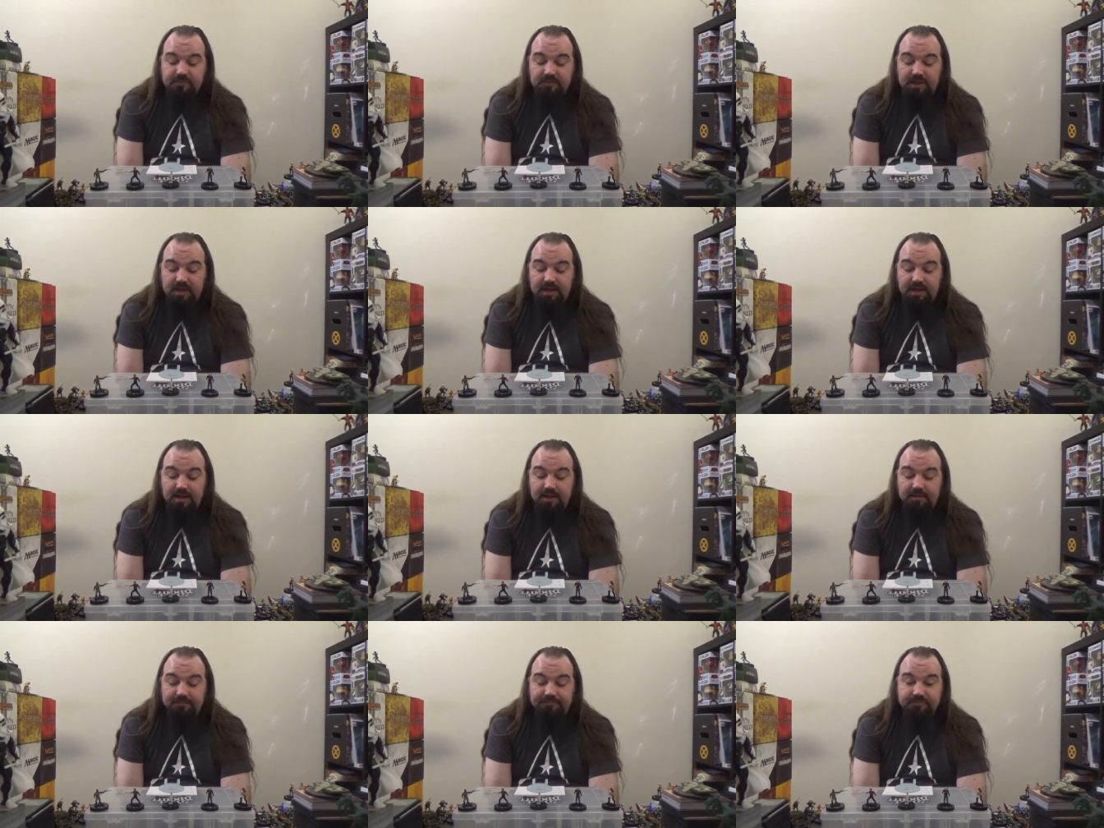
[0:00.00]

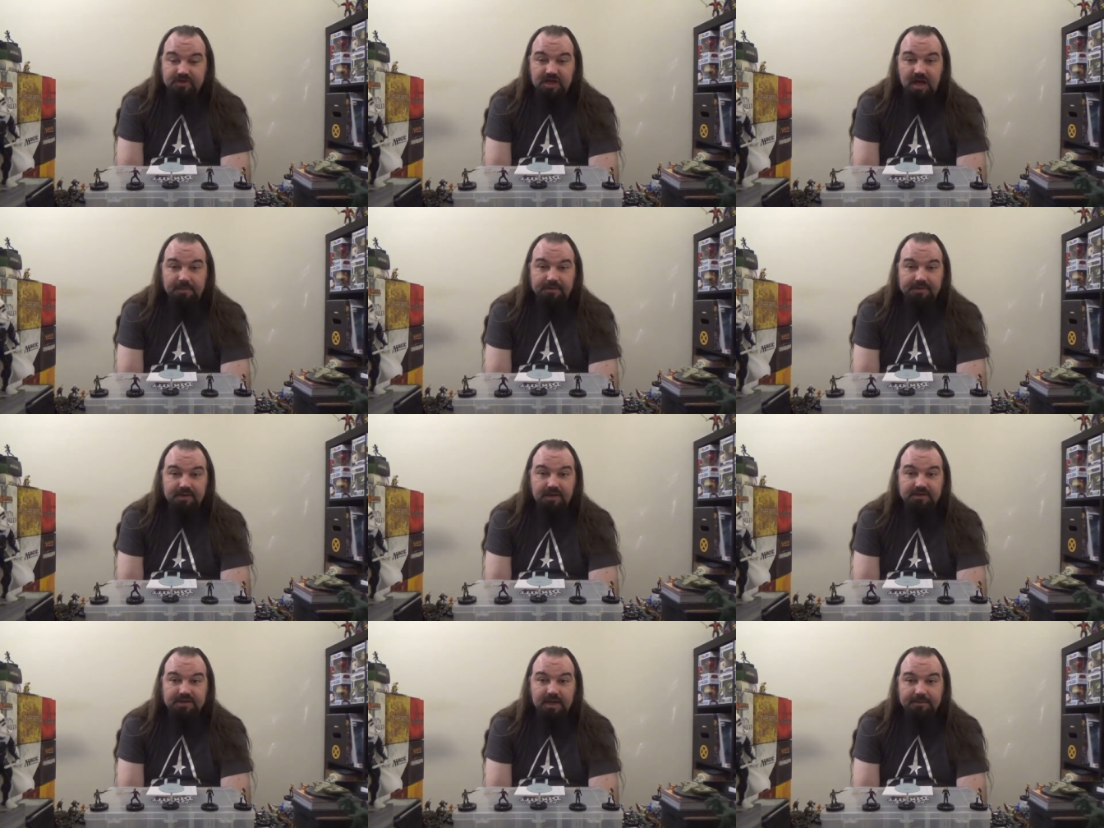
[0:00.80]
Uh, common,
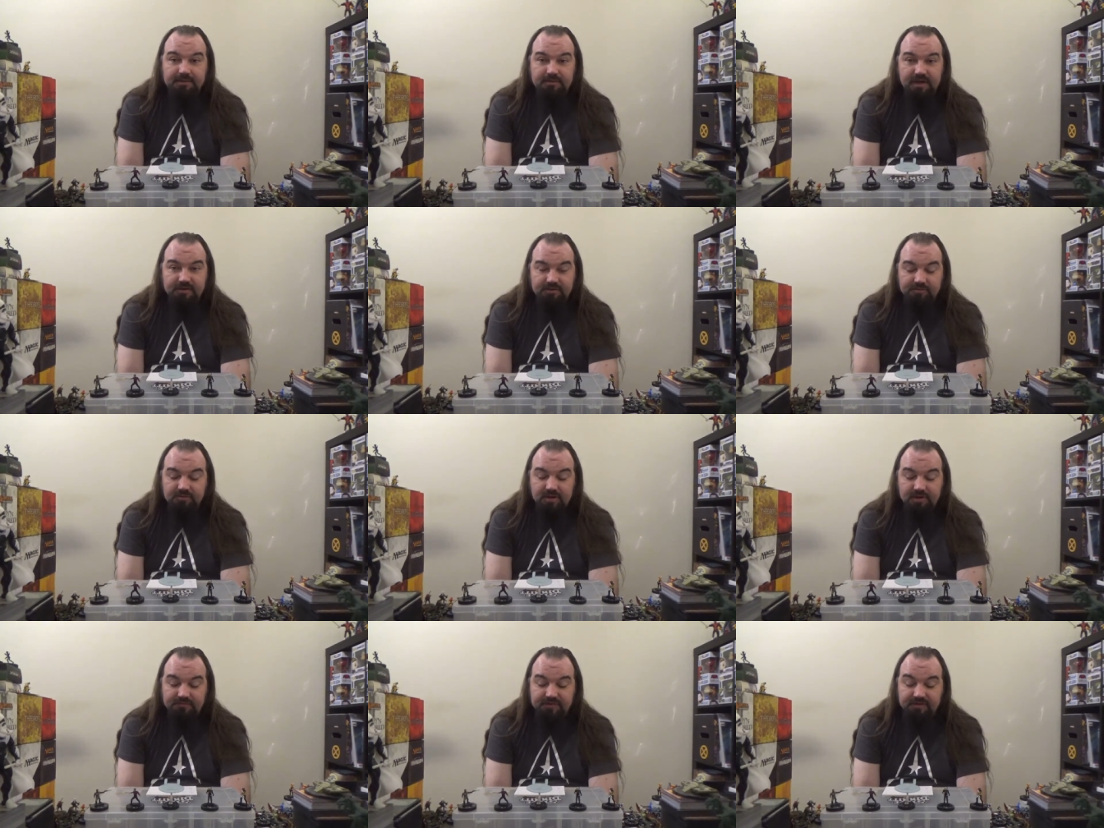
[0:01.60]
uncommon, rare, super
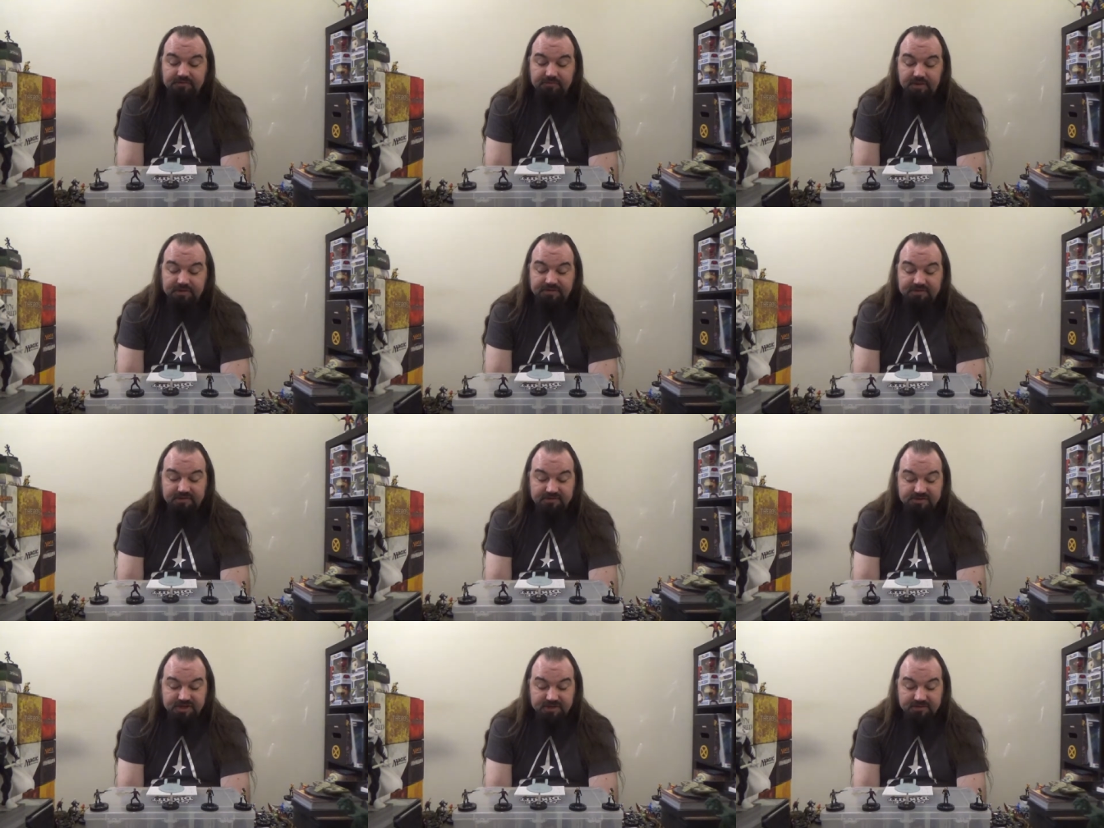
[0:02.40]
rare figures plus
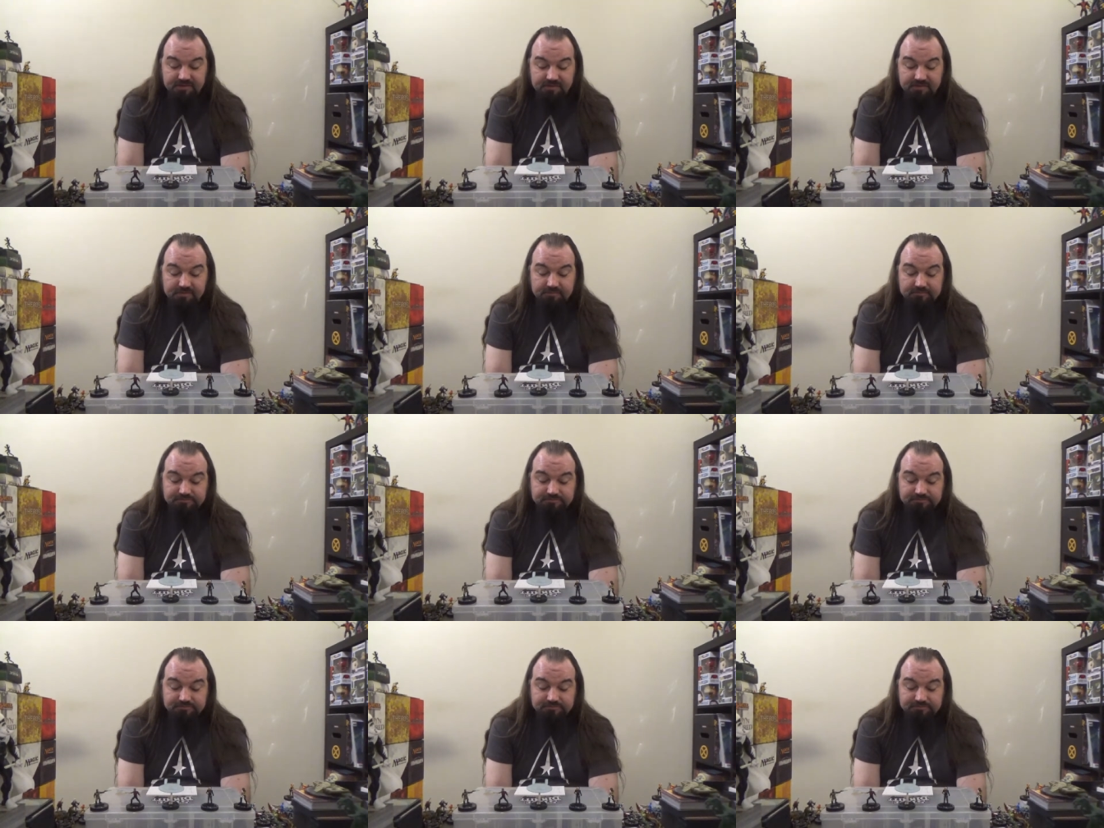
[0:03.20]
six chases.